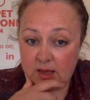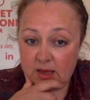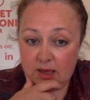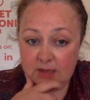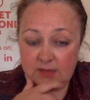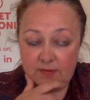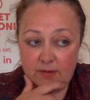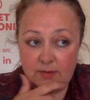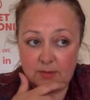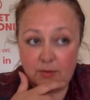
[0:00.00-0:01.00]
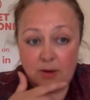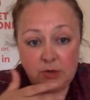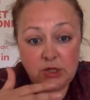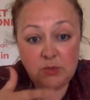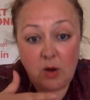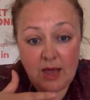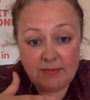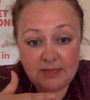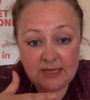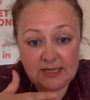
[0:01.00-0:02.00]
interfere with the brain, which is why
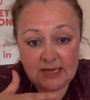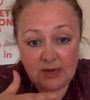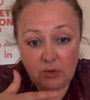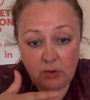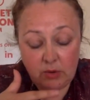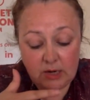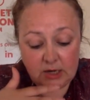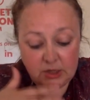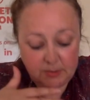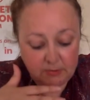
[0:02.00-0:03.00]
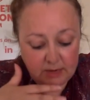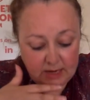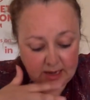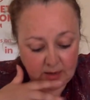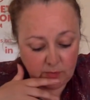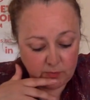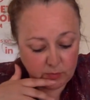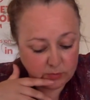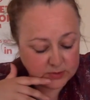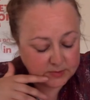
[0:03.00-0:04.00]
MCT oil can actually be really
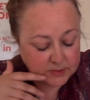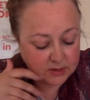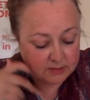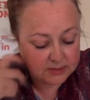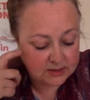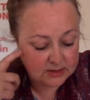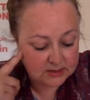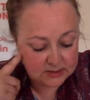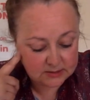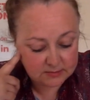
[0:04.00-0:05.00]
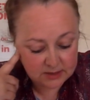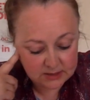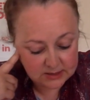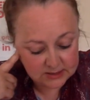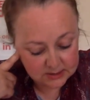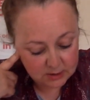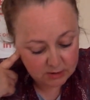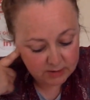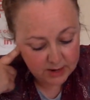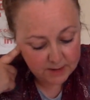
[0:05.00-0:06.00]
helpful sometimes in this
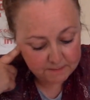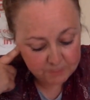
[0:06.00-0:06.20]
scenario.